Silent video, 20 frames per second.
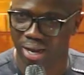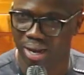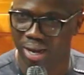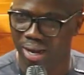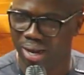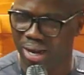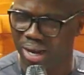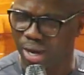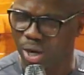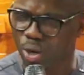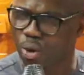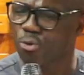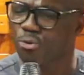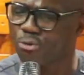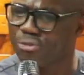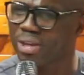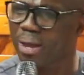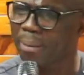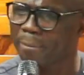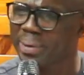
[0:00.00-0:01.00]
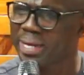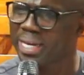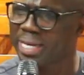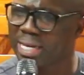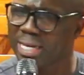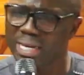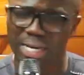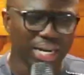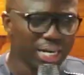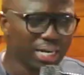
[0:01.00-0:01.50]
Don't fear big
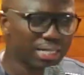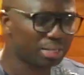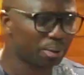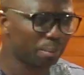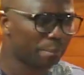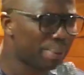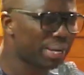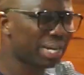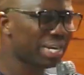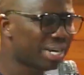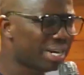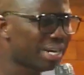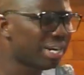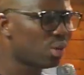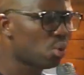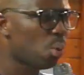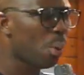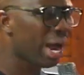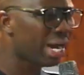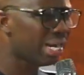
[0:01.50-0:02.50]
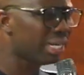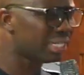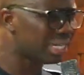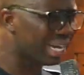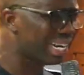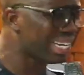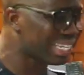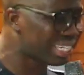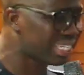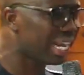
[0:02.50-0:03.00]
English, big Greek word in church. This
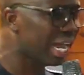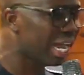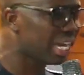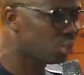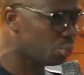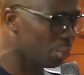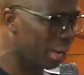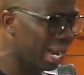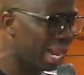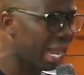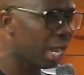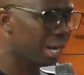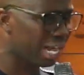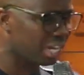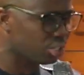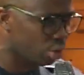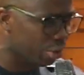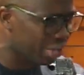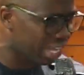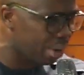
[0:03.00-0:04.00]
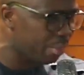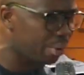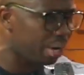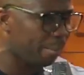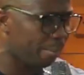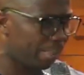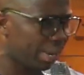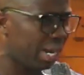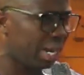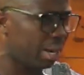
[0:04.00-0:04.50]
church, we learn. That's why you came with a
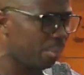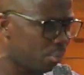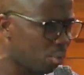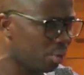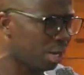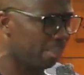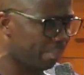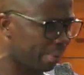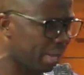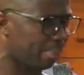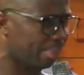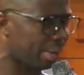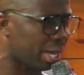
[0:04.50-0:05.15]
pen and a book and a paper.